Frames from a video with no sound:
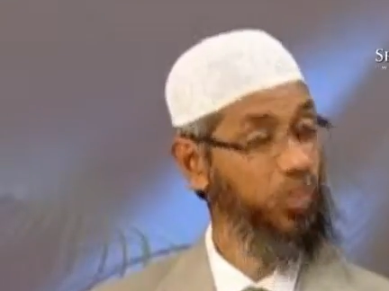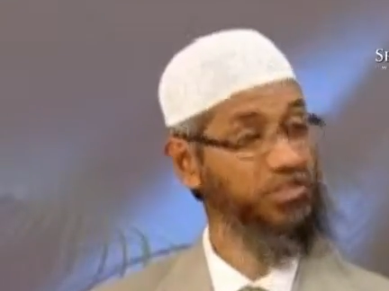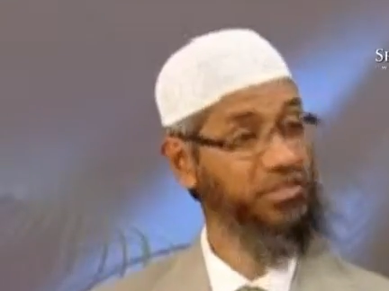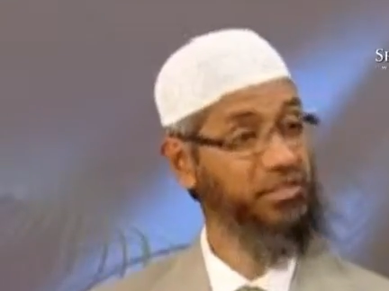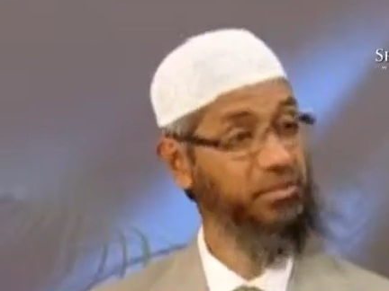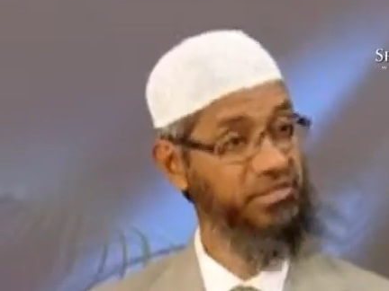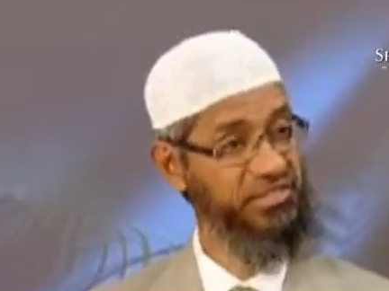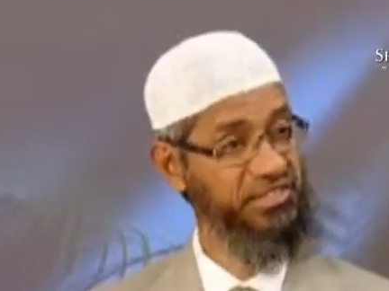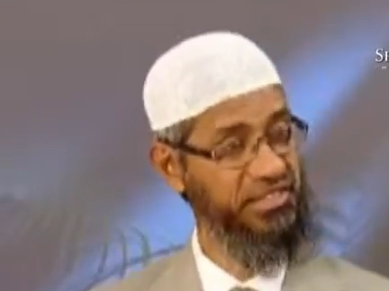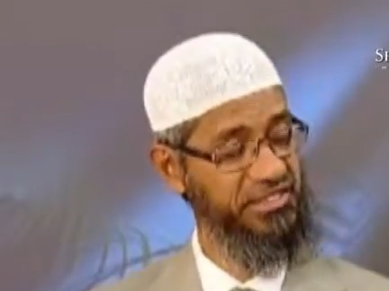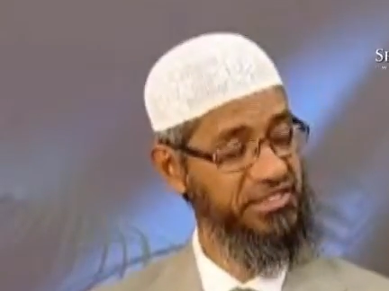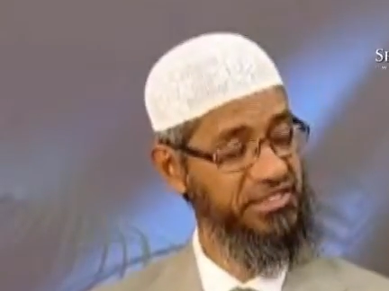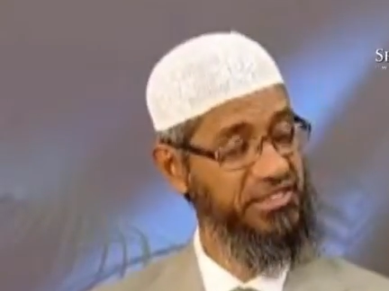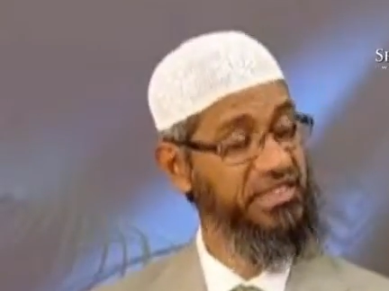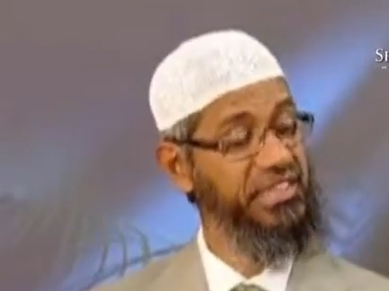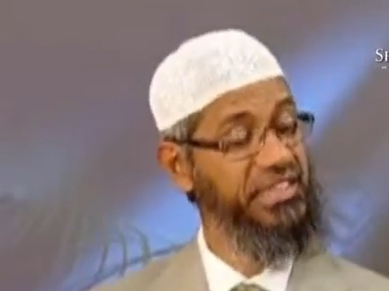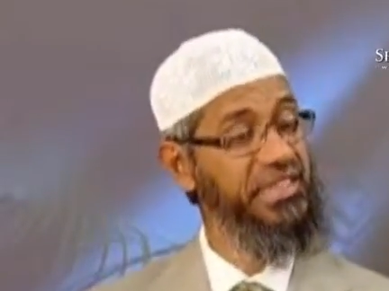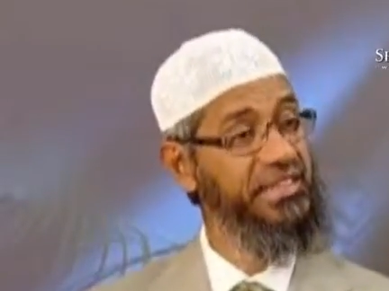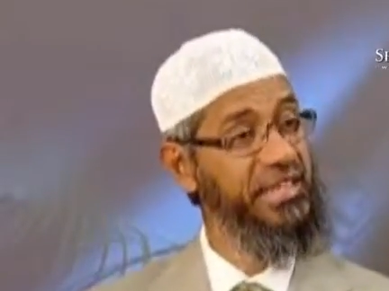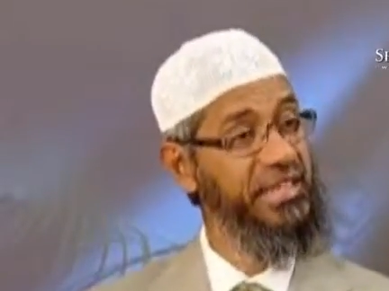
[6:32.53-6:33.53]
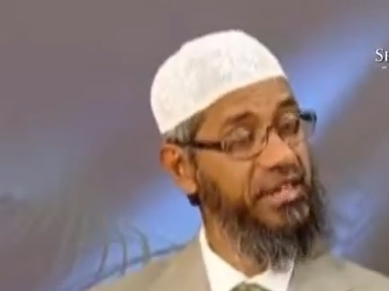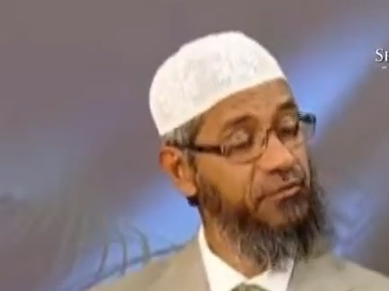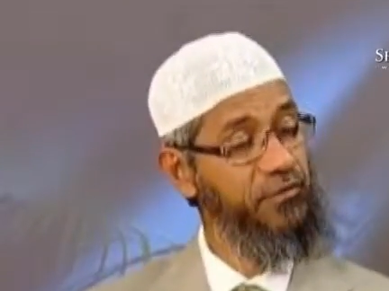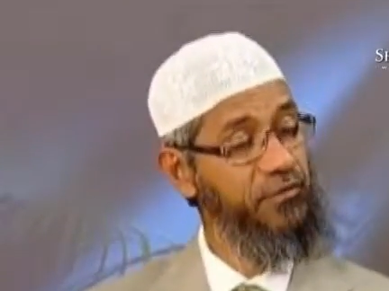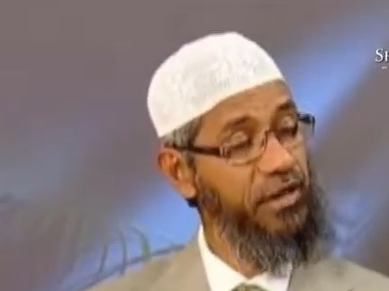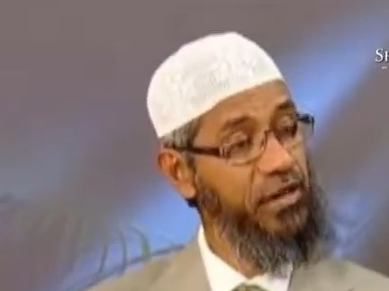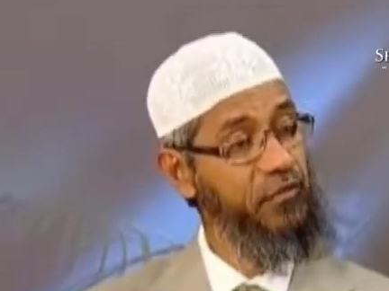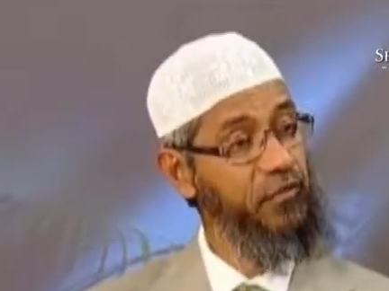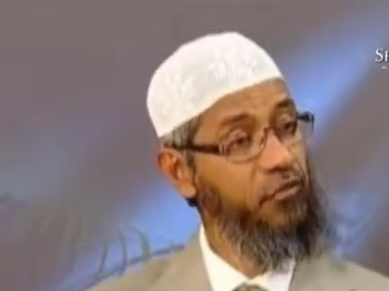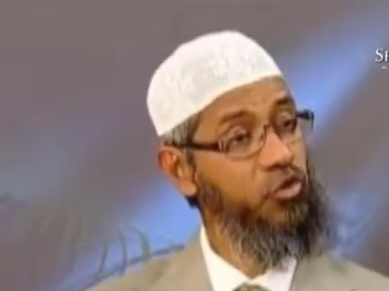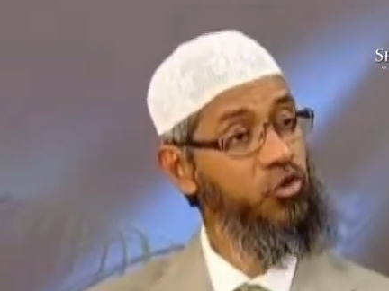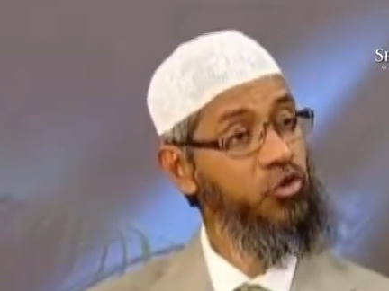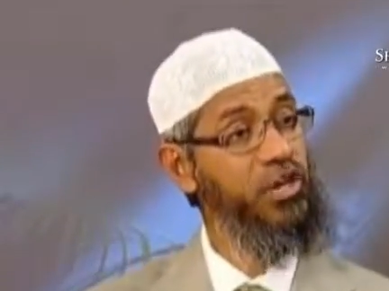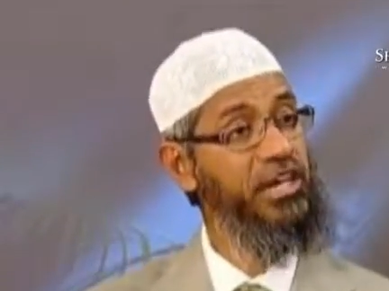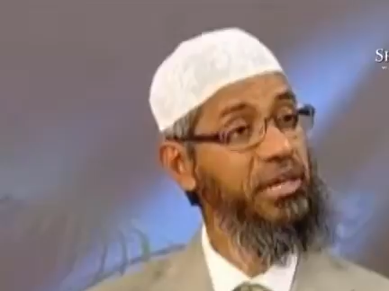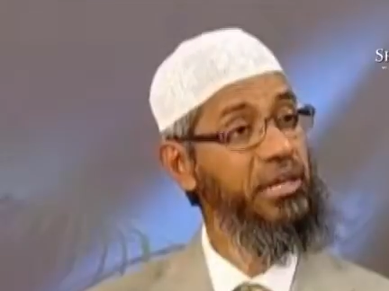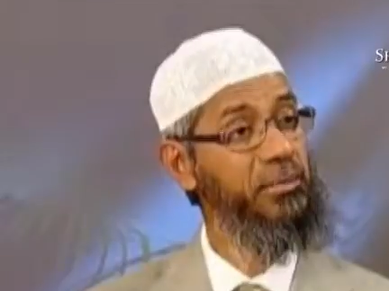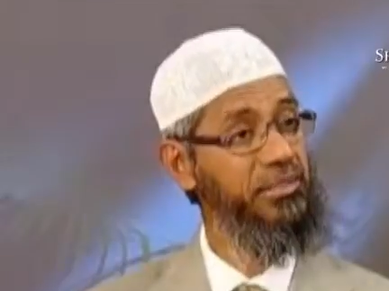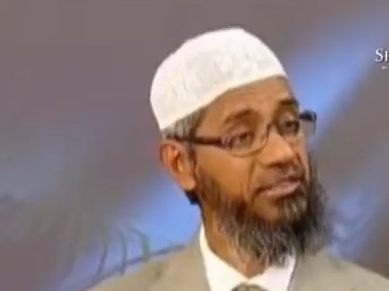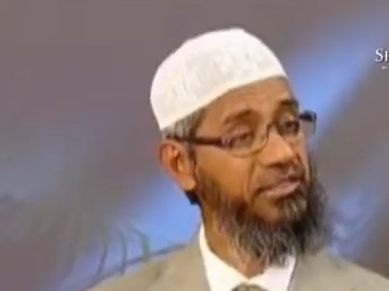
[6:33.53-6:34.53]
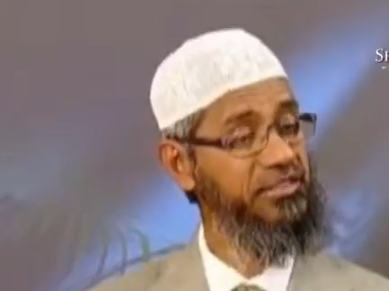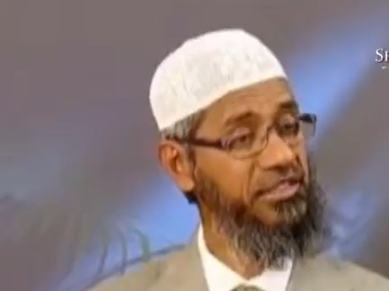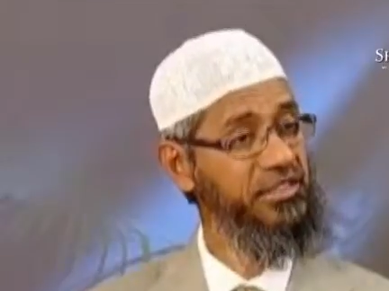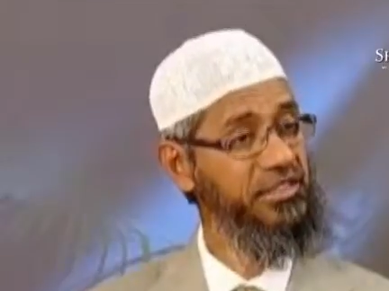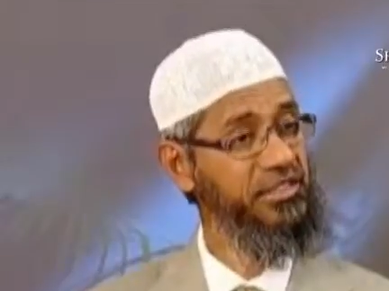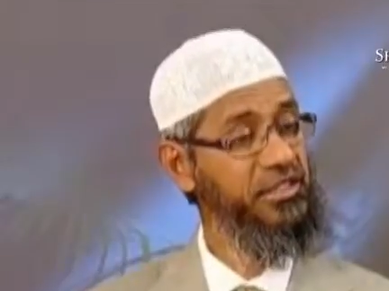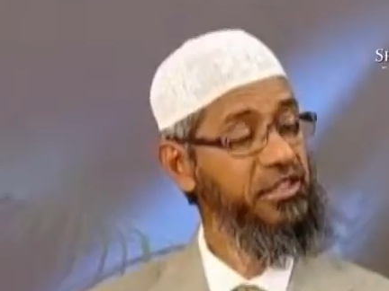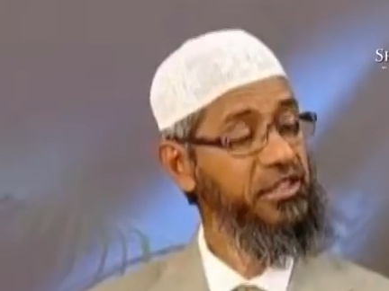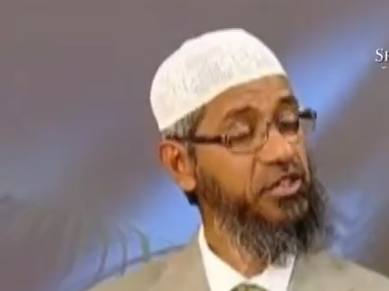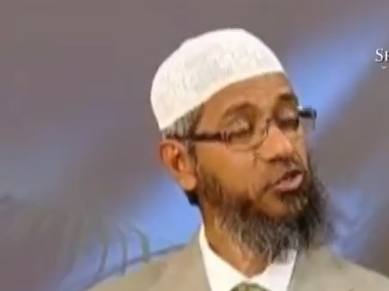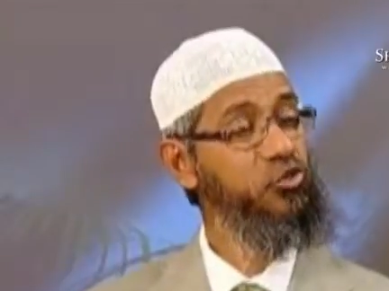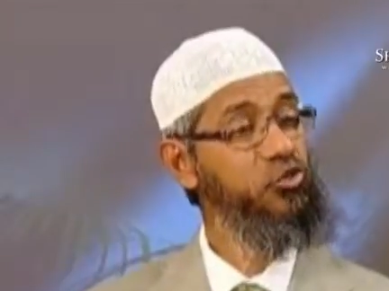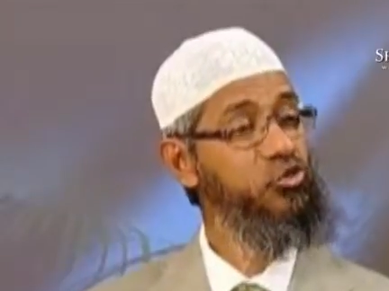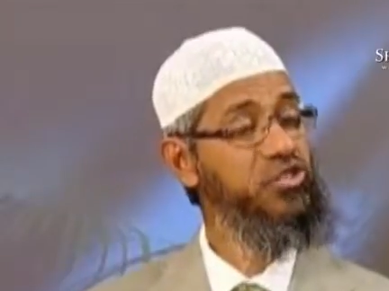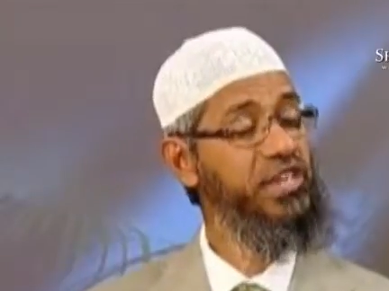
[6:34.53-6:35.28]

verse number 6, that whenever you get a message,